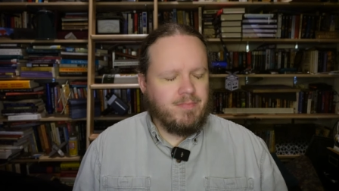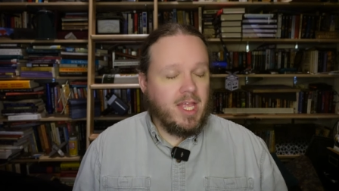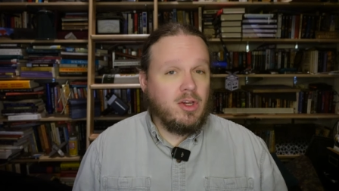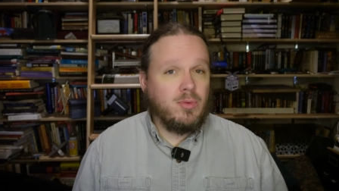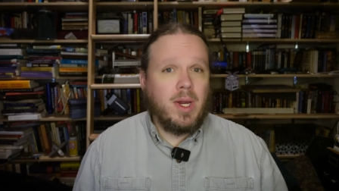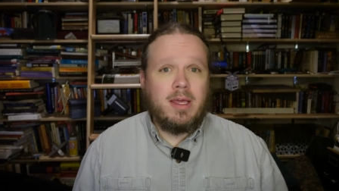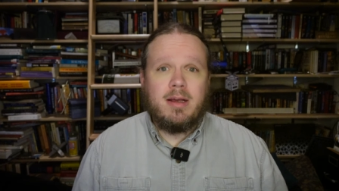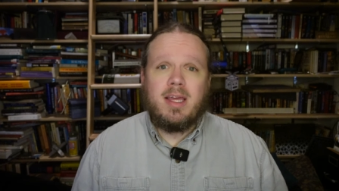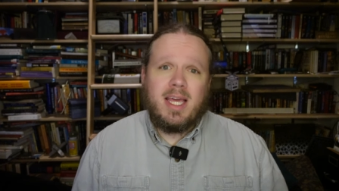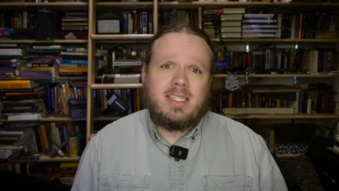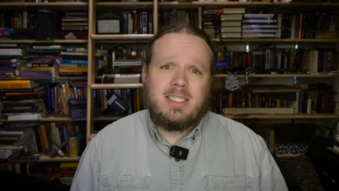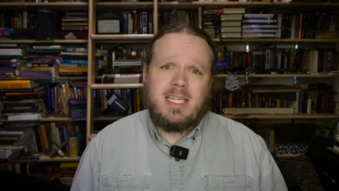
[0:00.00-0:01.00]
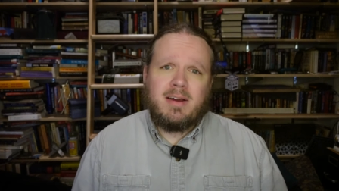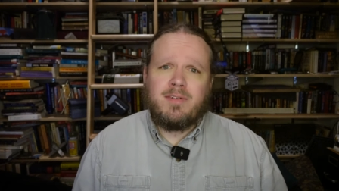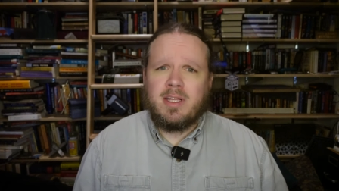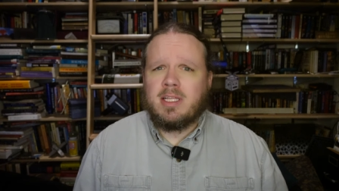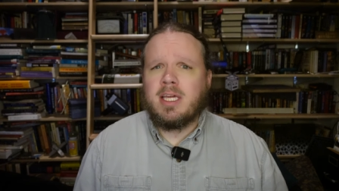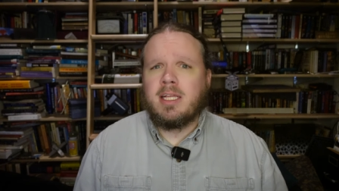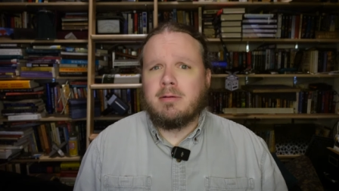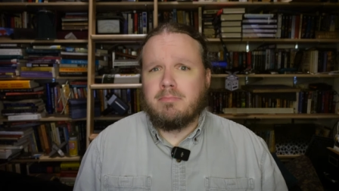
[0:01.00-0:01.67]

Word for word: Anyway, it's definitely an